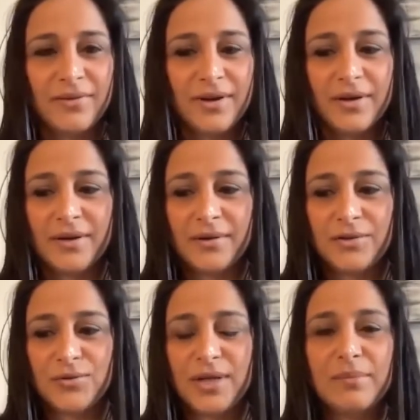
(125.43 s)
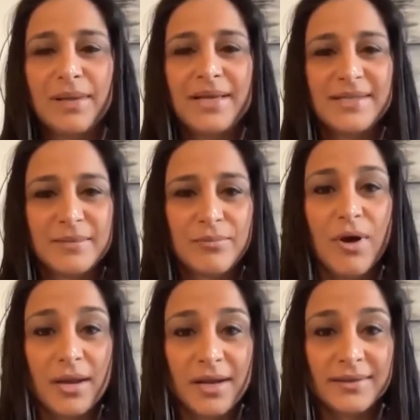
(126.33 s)
a trailblazing
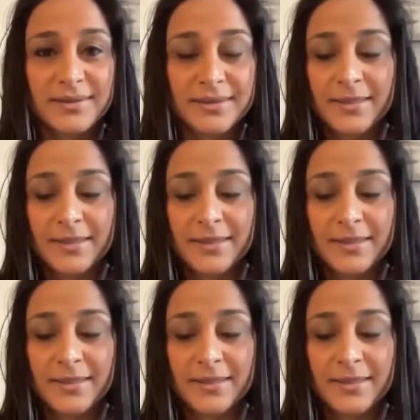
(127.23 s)
product